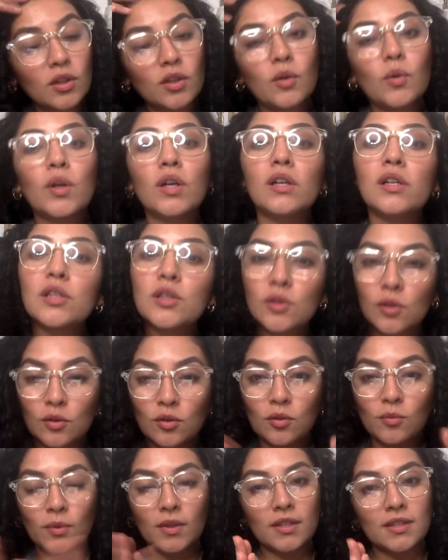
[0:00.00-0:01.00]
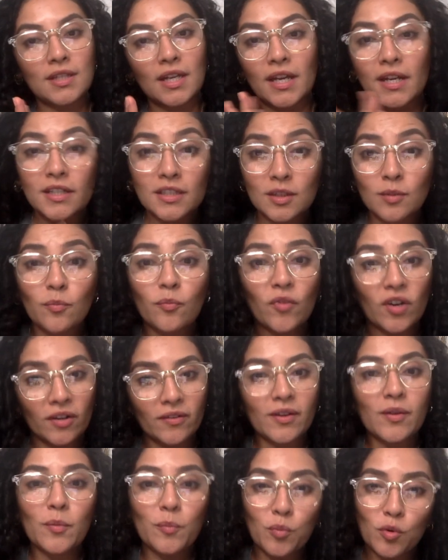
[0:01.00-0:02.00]
to quickly show you because that isn't
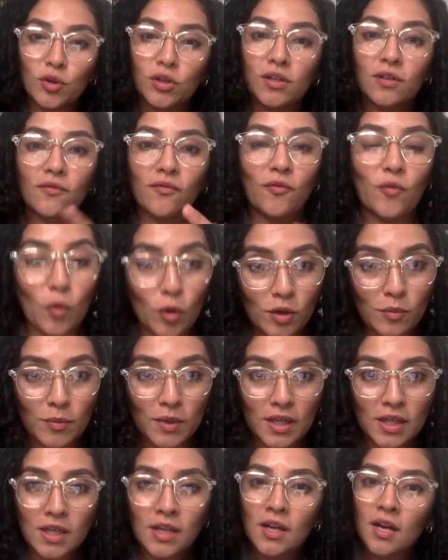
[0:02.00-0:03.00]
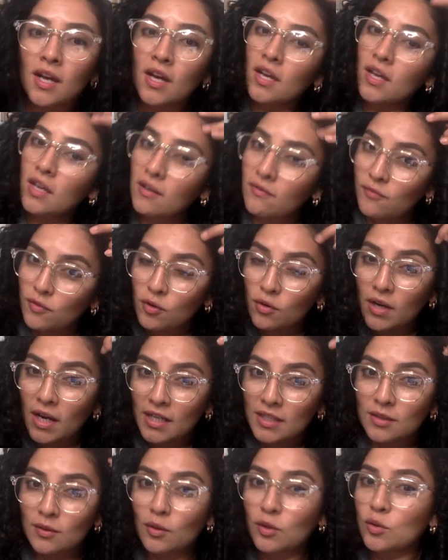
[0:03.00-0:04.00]
very important for me if you
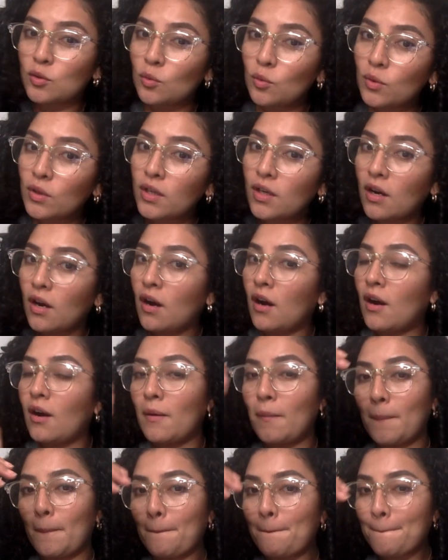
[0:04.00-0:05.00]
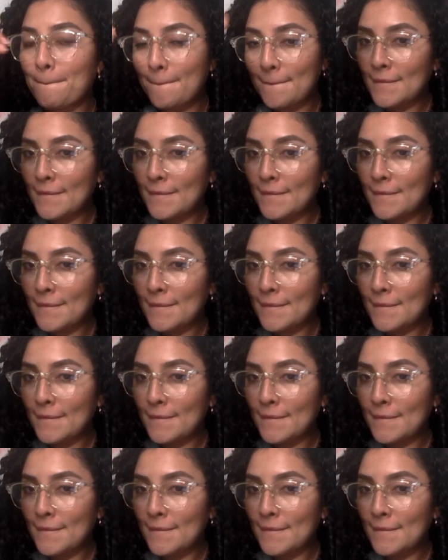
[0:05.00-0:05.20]
guys do it um,